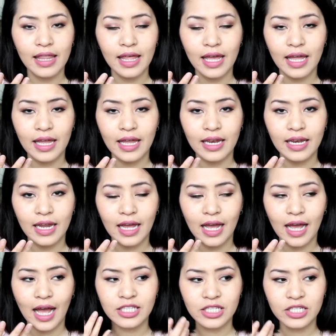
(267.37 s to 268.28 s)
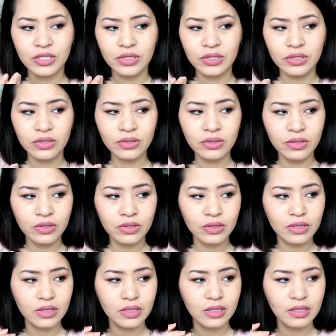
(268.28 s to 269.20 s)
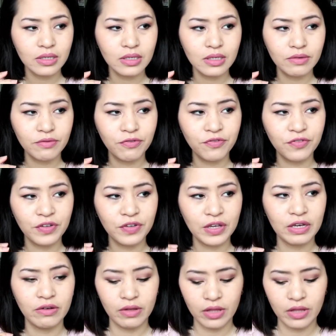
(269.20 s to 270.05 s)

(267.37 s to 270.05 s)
then I do feel